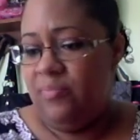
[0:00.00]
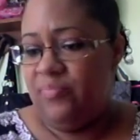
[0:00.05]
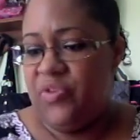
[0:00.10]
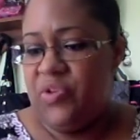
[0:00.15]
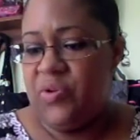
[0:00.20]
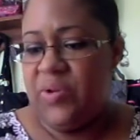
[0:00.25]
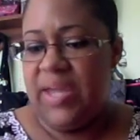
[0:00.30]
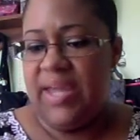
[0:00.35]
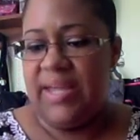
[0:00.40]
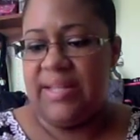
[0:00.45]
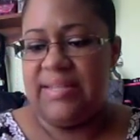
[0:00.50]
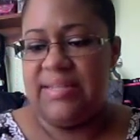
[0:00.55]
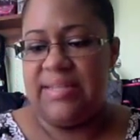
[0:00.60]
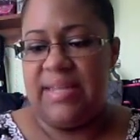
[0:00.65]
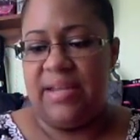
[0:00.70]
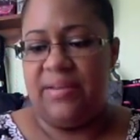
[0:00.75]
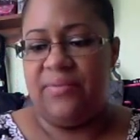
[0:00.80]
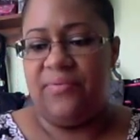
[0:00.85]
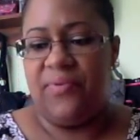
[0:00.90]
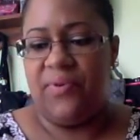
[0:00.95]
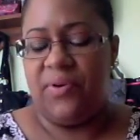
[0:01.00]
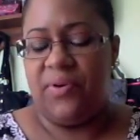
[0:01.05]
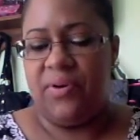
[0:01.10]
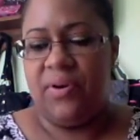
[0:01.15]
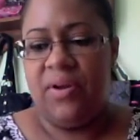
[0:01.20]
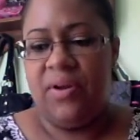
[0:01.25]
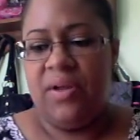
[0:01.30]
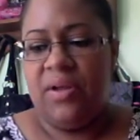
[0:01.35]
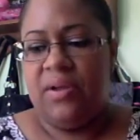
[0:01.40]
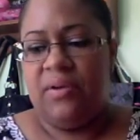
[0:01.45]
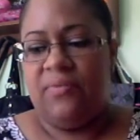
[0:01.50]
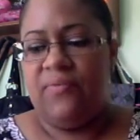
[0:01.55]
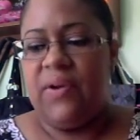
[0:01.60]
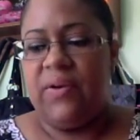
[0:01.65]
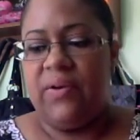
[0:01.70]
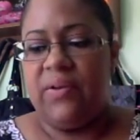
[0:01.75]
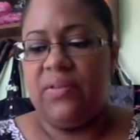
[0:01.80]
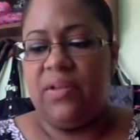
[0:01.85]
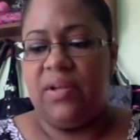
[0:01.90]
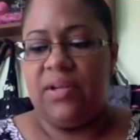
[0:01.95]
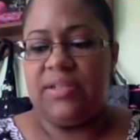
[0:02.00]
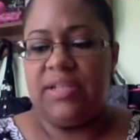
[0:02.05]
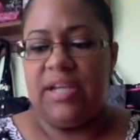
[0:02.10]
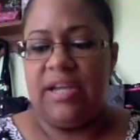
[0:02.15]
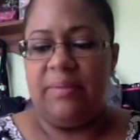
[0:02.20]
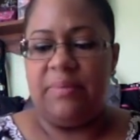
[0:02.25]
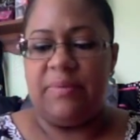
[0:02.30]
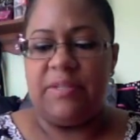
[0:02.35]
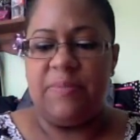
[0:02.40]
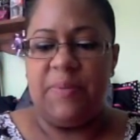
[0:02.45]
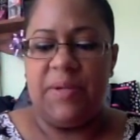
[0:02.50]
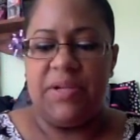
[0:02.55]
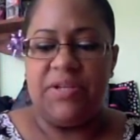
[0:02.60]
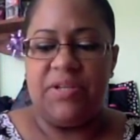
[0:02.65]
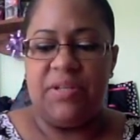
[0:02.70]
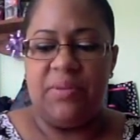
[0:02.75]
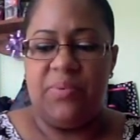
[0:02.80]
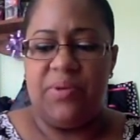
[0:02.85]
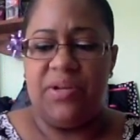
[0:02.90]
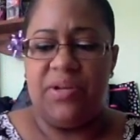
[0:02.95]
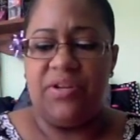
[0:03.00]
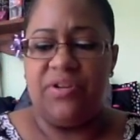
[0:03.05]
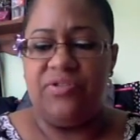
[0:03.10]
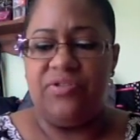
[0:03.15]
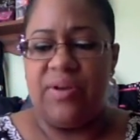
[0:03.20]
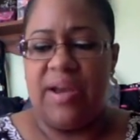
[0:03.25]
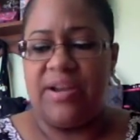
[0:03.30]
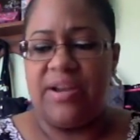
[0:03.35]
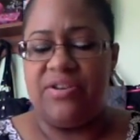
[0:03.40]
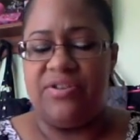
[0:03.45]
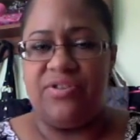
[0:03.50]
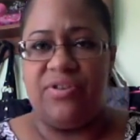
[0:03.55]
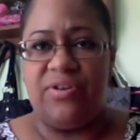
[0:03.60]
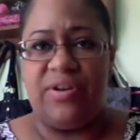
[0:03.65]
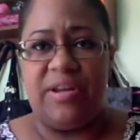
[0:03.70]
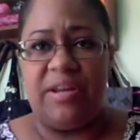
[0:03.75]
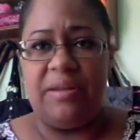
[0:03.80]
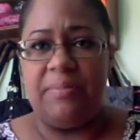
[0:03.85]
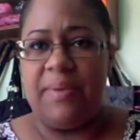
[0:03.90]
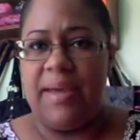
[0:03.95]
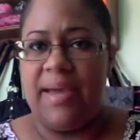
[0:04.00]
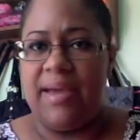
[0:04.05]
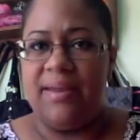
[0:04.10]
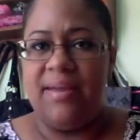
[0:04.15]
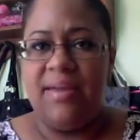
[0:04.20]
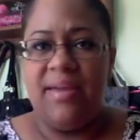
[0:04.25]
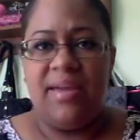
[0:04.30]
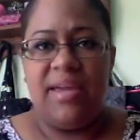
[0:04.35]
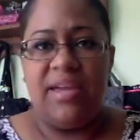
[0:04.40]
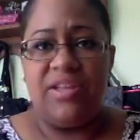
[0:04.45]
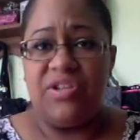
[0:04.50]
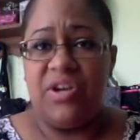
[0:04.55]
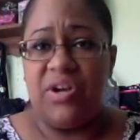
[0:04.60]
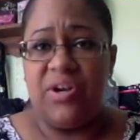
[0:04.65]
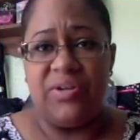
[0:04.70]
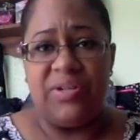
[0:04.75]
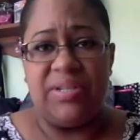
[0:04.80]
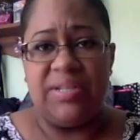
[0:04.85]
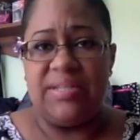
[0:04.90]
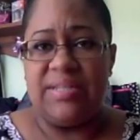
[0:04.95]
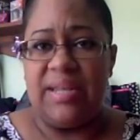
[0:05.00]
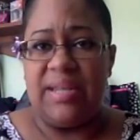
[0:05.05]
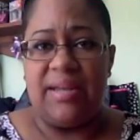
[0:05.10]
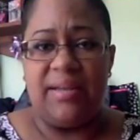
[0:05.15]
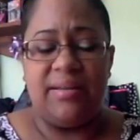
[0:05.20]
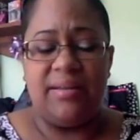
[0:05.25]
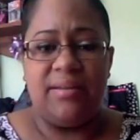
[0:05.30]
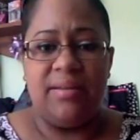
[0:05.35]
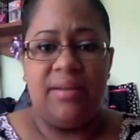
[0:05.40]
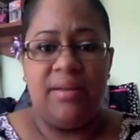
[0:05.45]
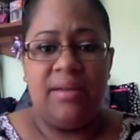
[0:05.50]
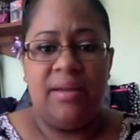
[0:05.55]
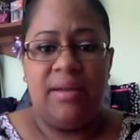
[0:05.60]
you can't stand for very long time, especially when the contractions are getting bad. It's hard to stand.